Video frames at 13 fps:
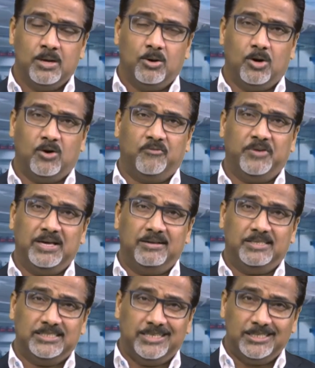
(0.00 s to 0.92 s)
of a
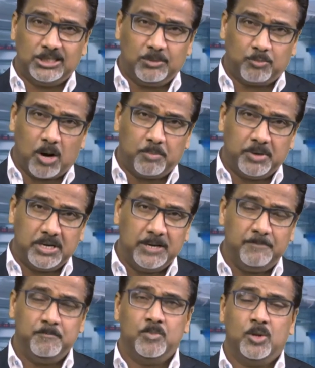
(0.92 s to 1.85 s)
residential
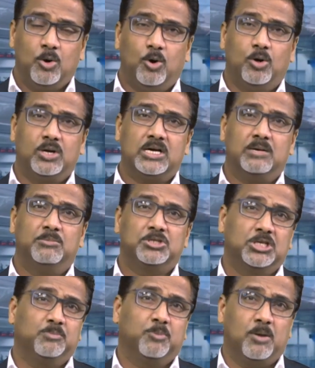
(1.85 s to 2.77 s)
property or a
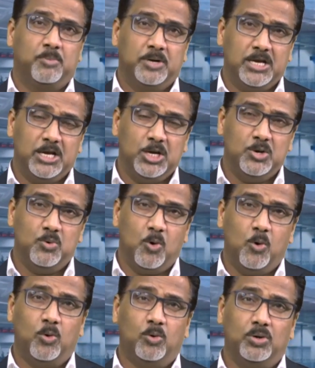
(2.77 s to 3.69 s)
commercial property. You
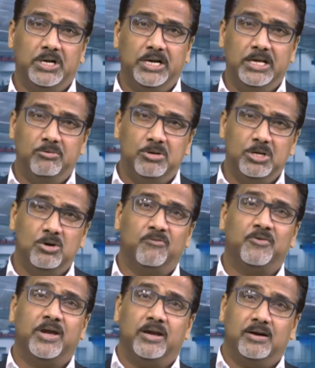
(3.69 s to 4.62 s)
owe duty
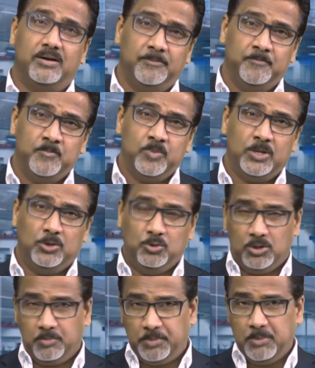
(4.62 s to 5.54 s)
of care to
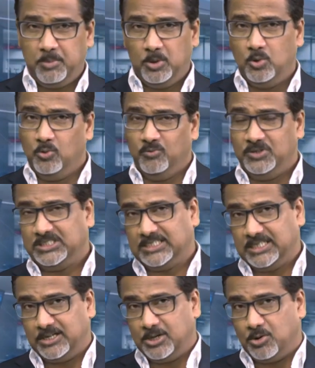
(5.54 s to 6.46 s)
the people who
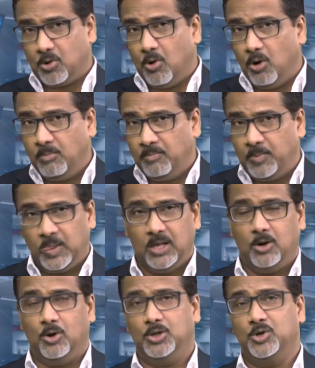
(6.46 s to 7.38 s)
visited your home
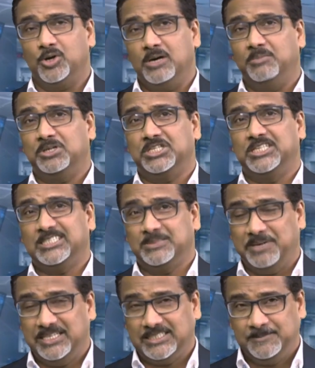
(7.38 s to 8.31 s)
or your commercial
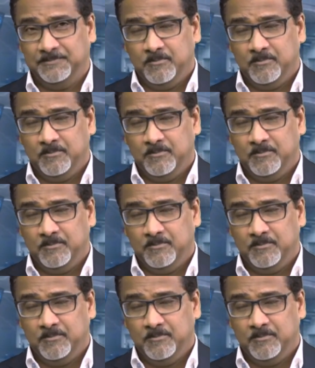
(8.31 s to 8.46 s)
space.